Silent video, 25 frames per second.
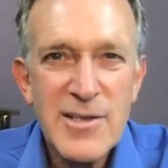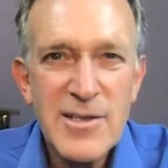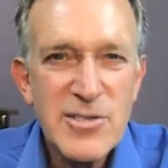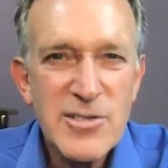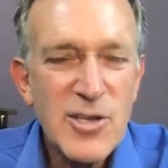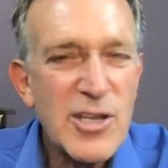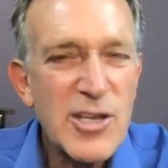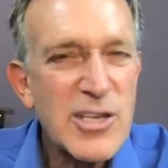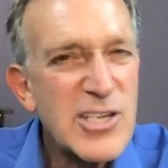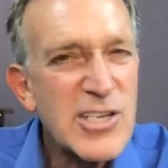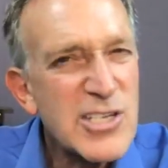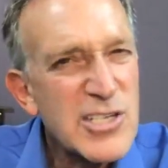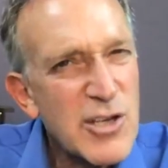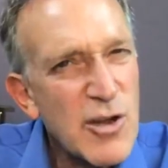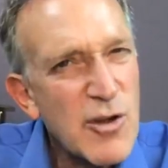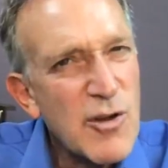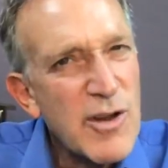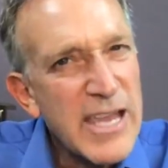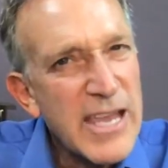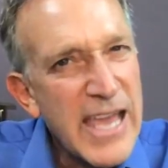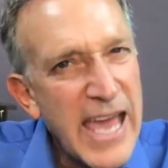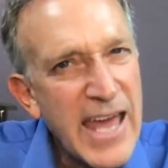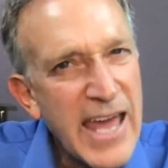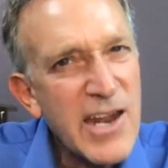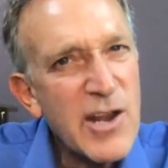So you just go
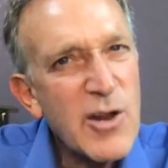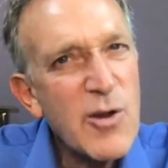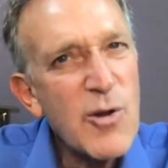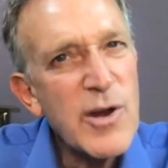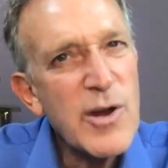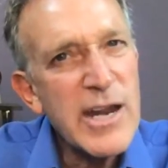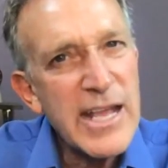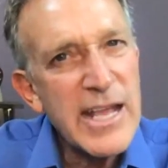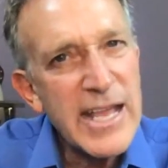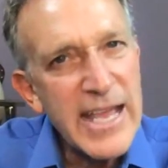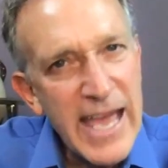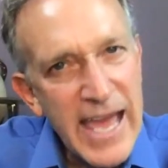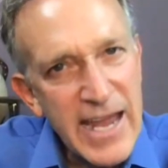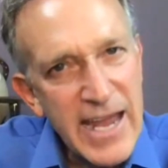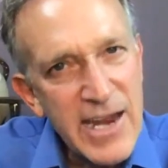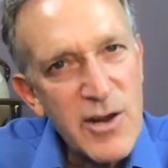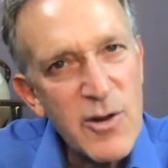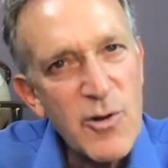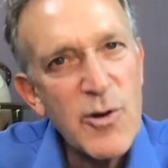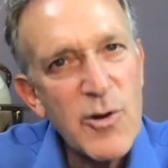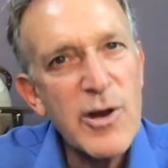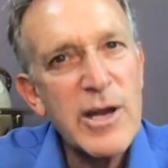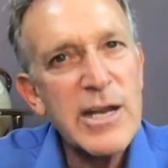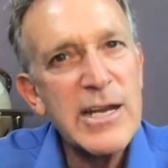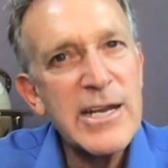category to
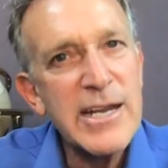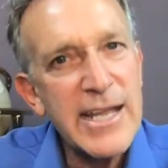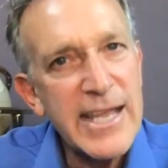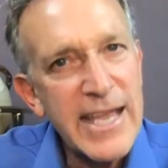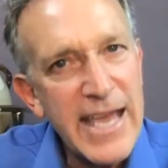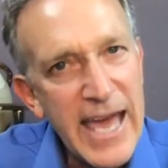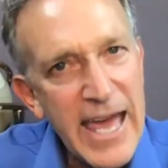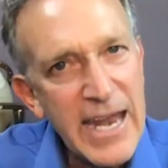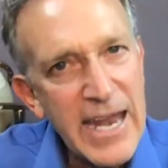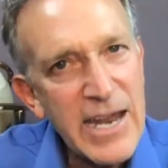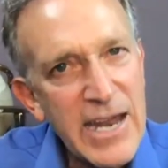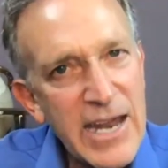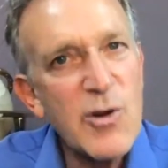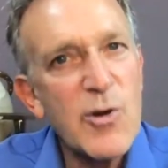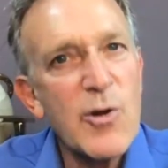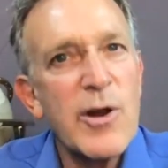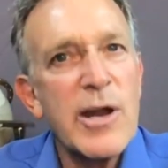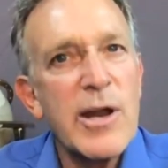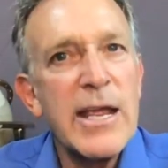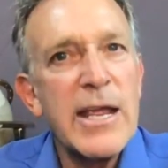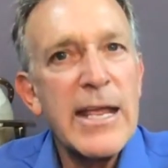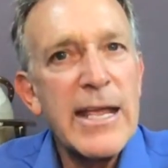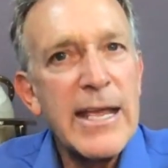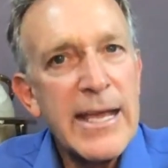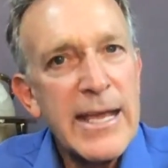category to
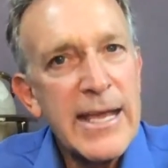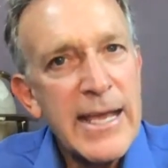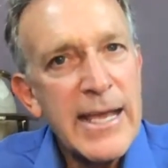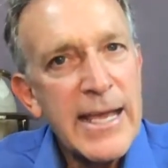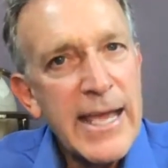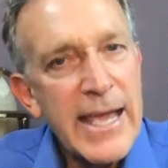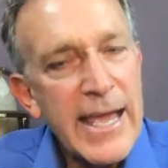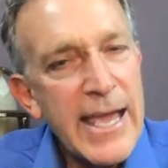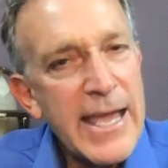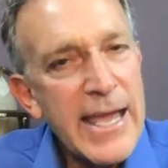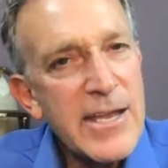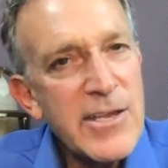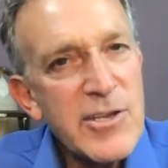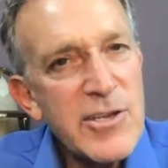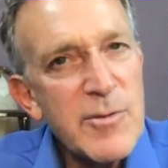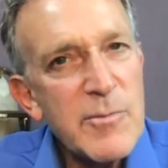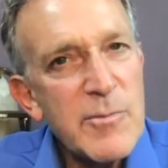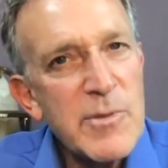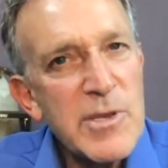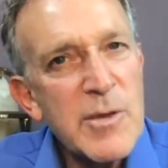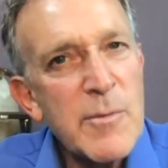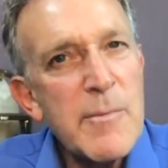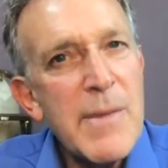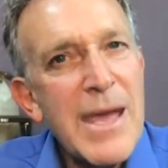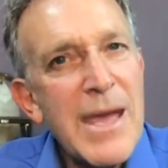category, and you
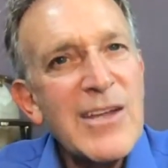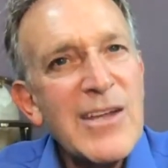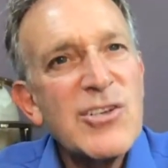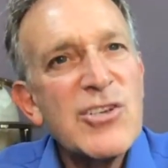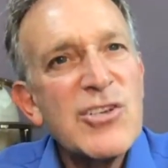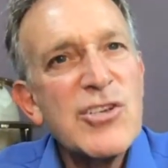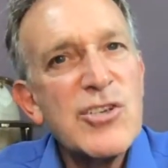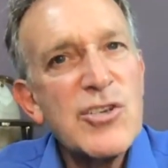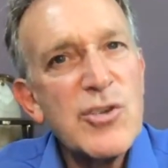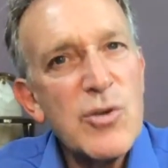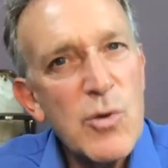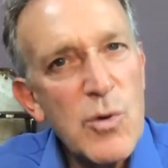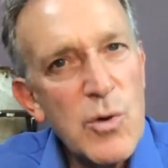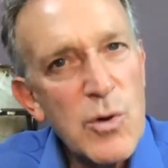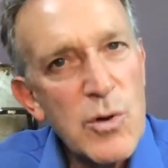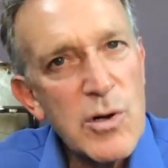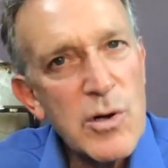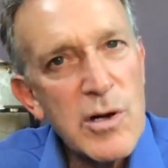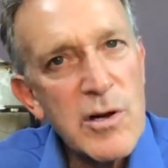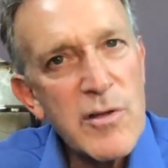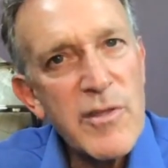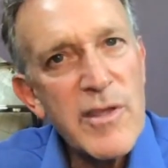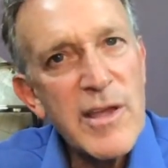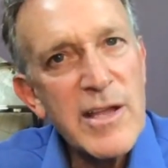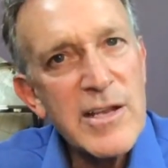you make
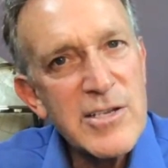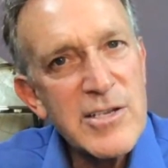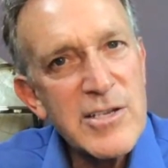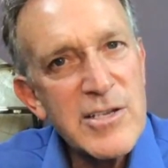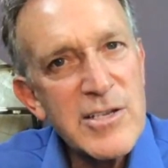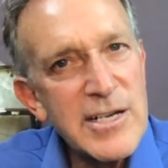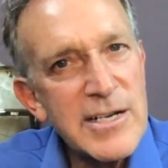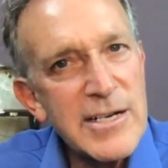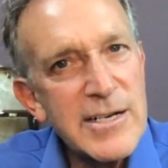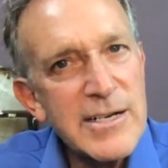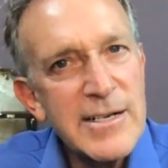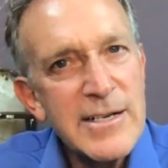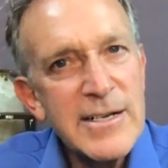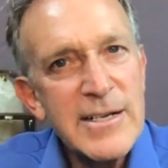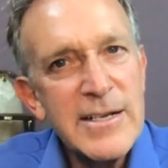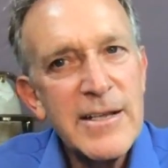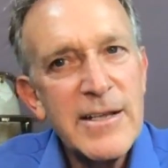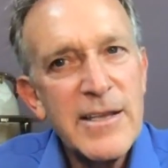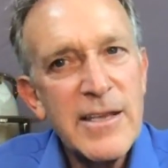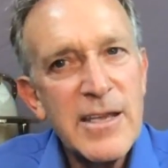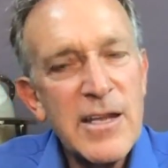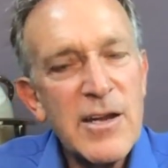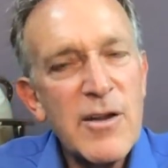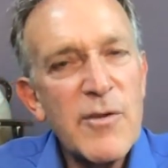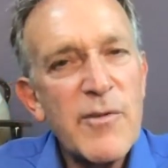sure that you
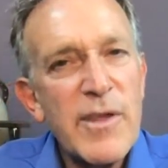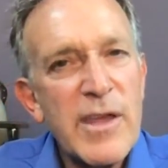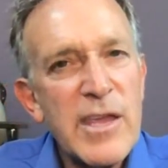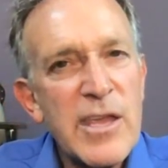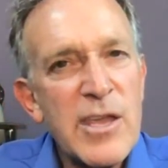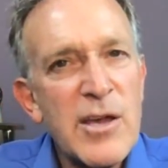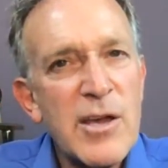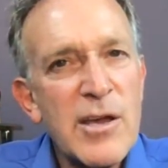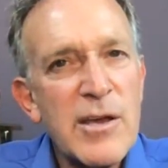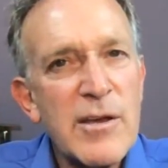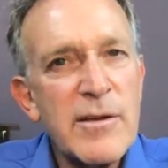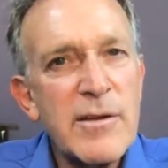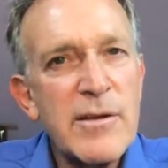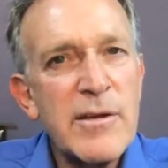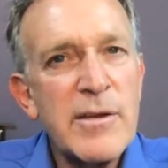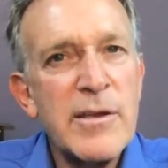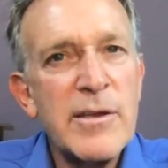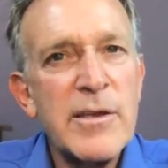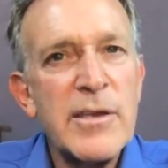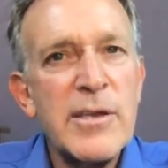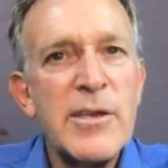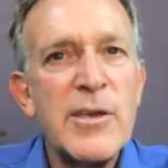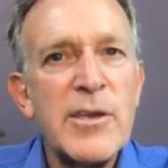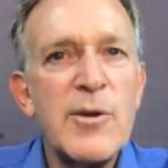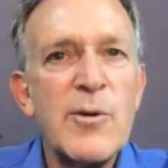you know that you
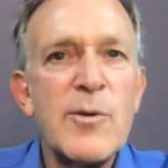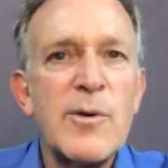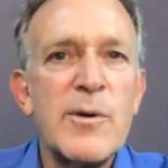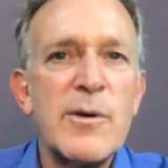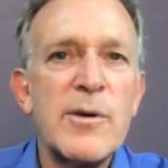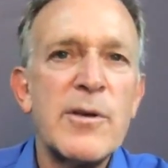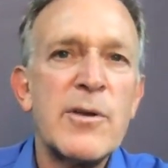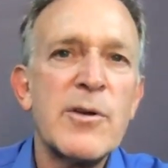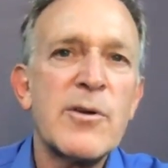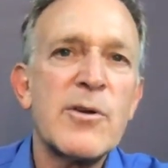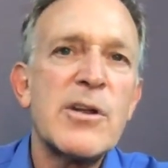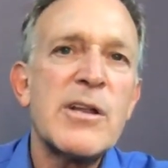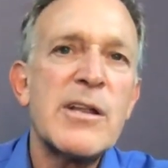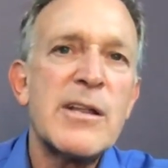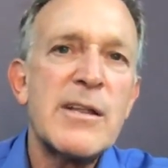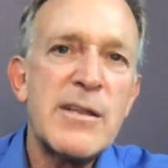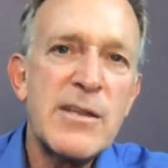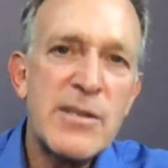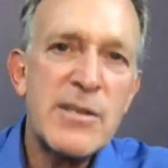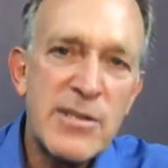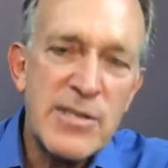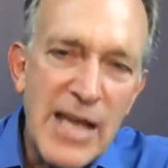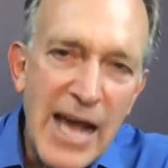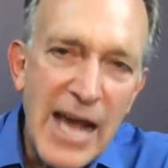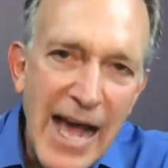you you're
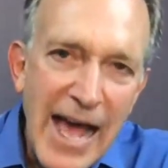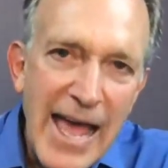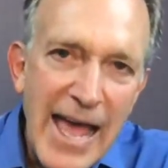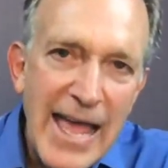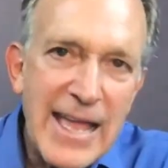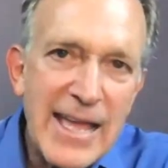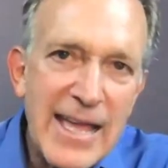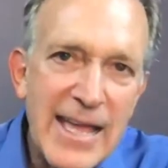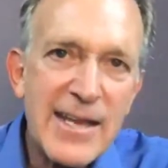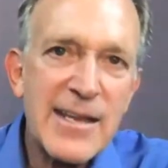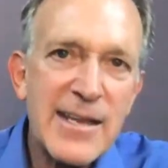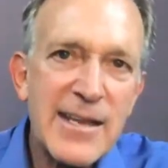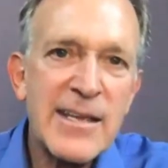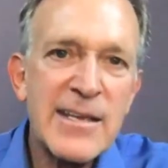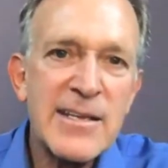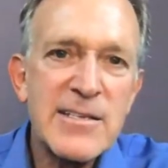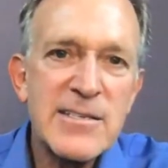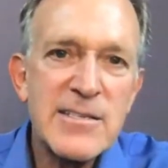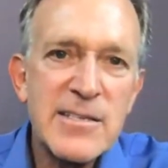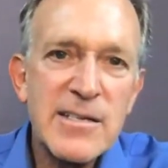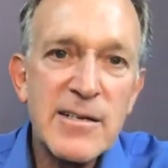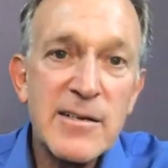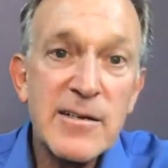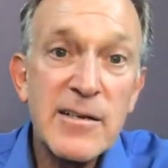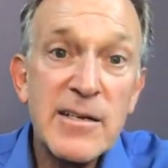diet
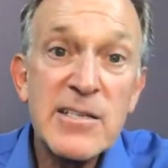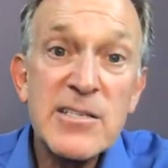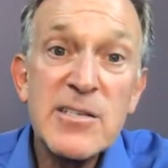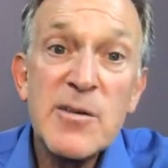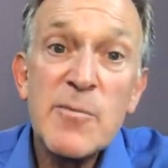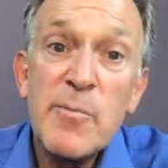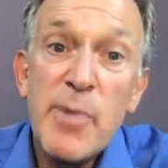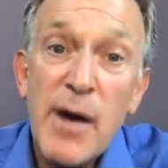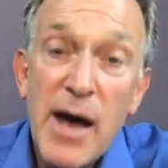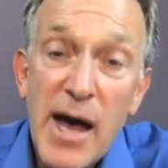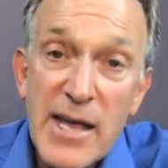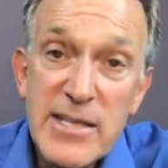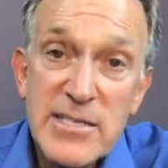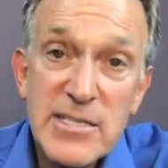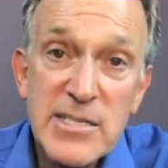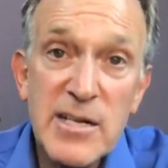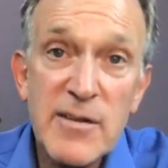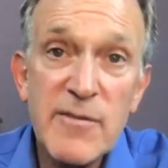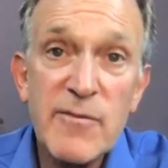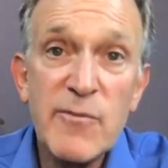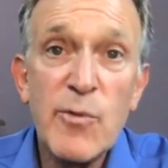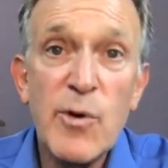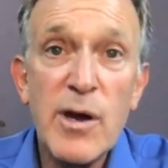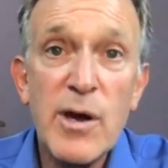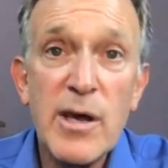is a is a
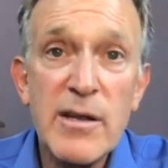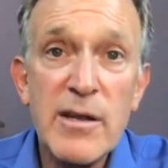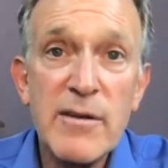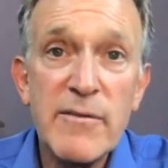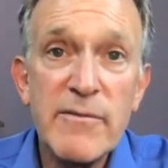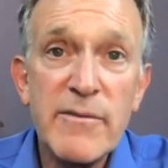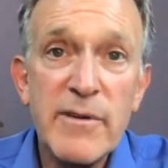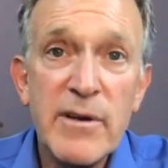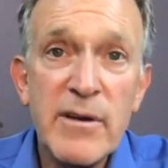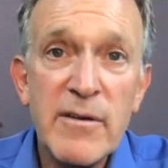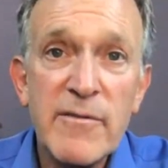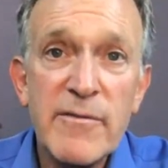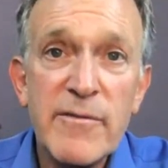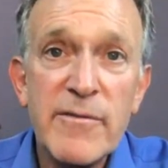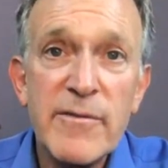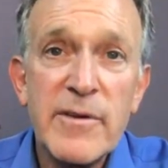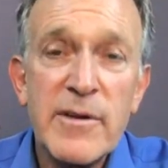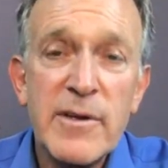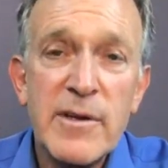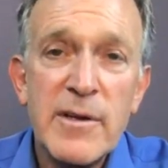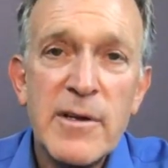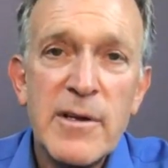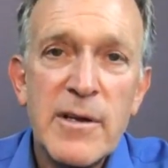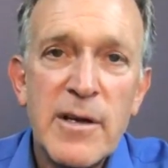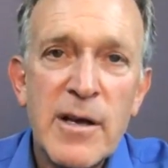positive one of of,
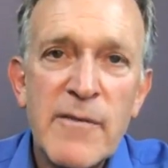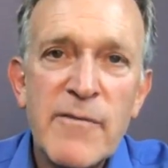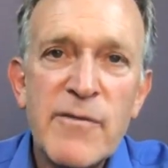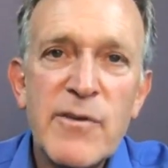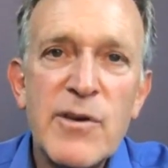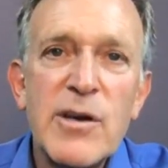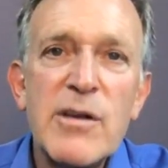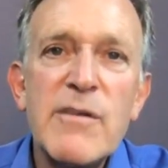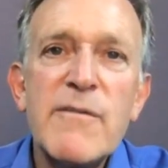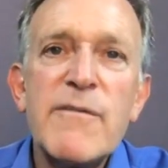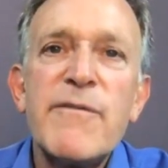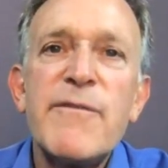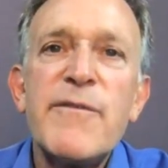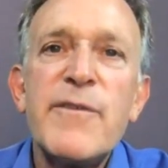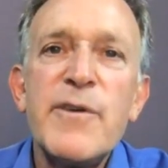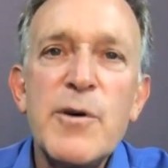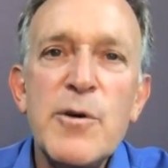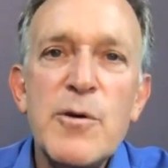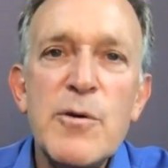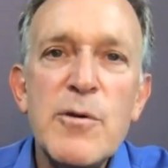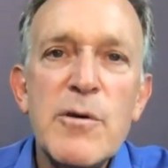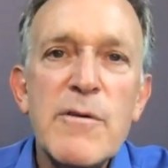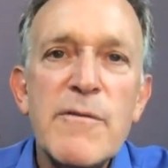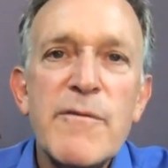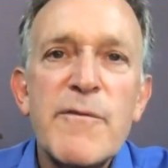of good
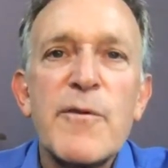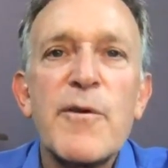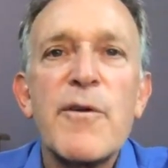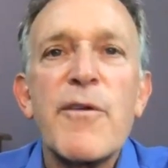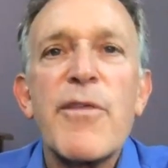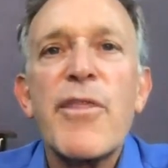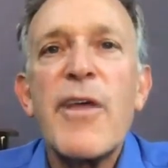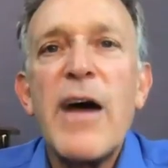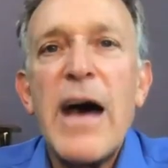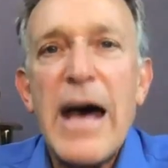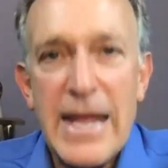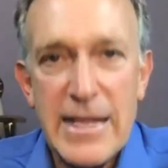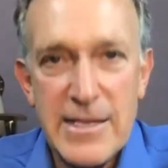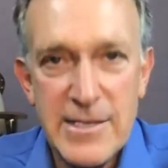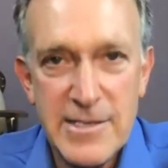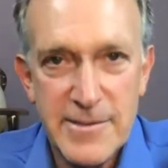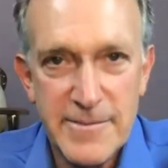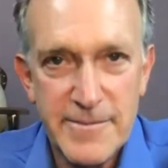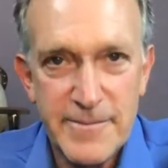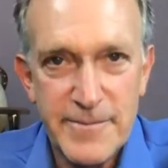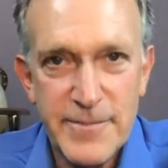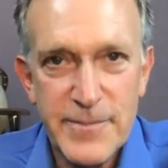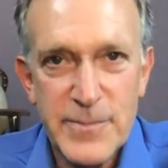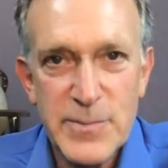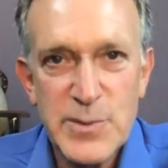food for thought,
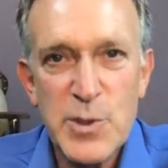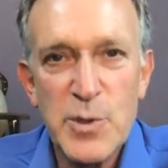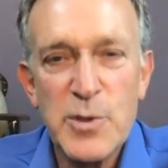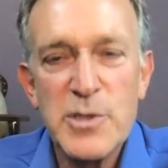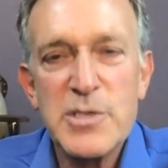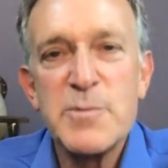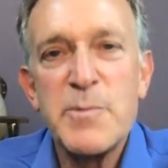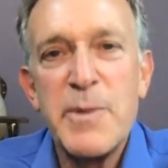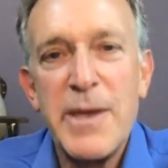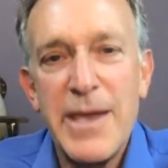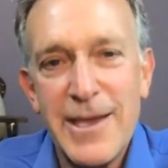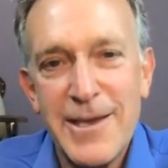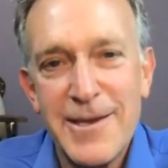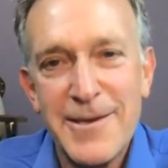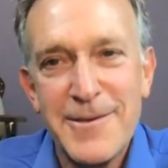so to speak.